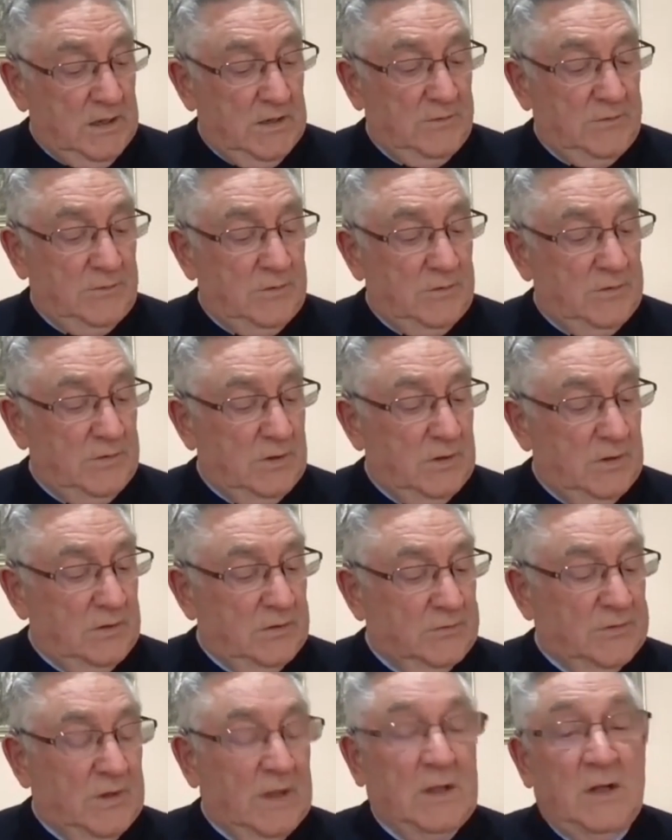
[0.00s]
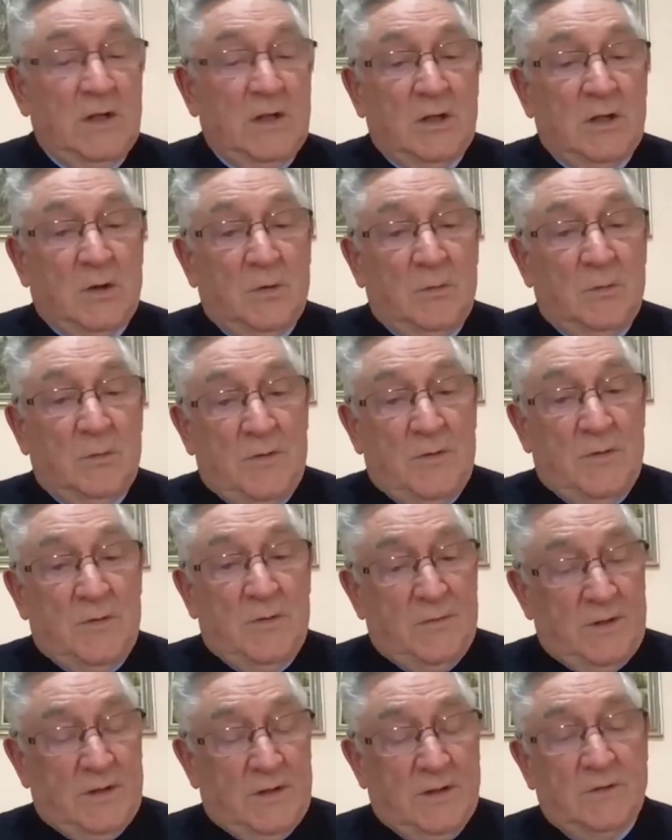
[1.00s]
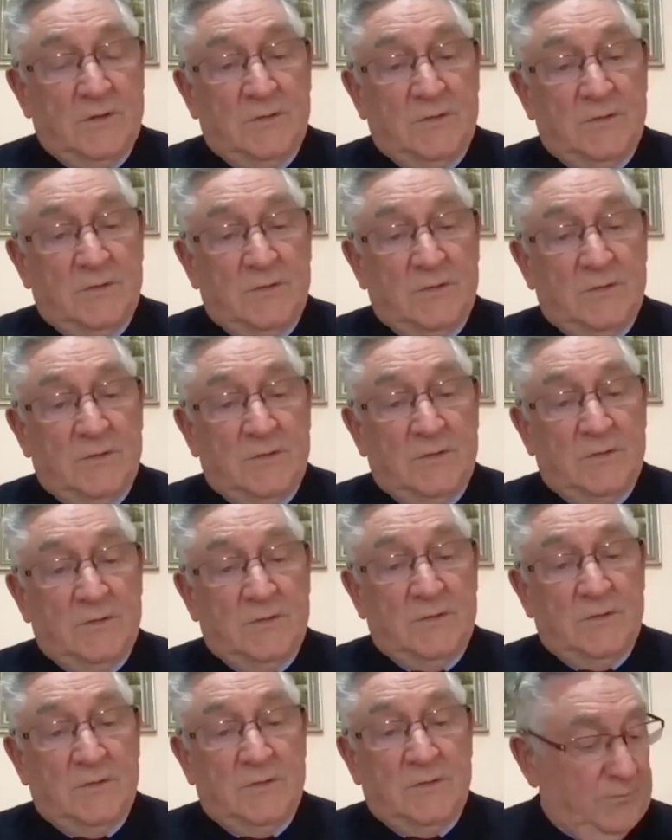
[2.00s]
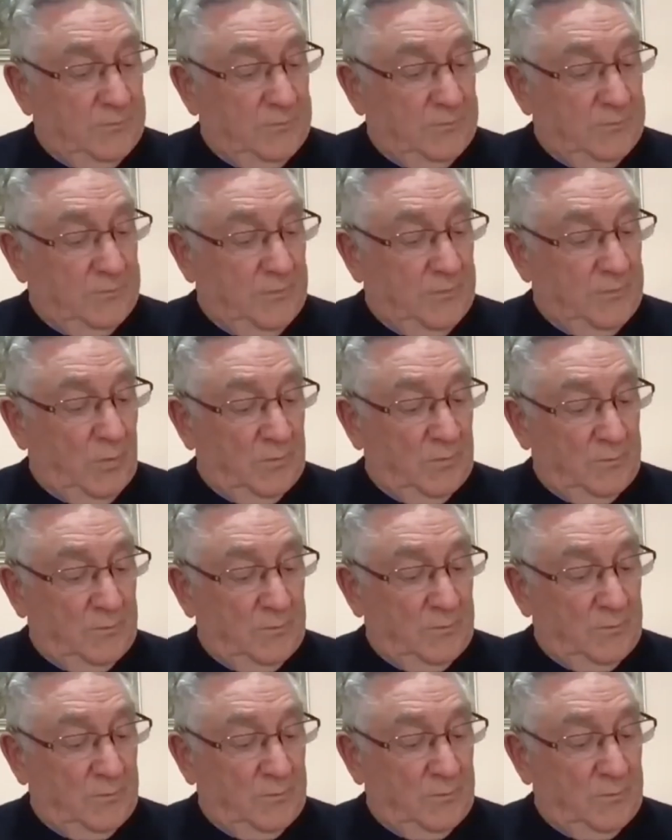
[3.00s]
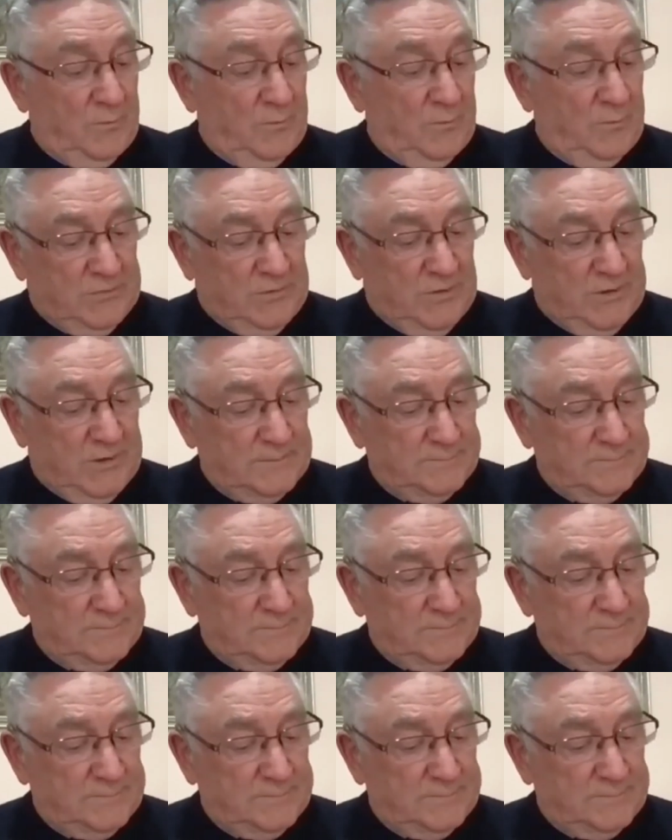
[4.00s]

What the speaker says: In 2 Corinthians in chapter 4, verse 16,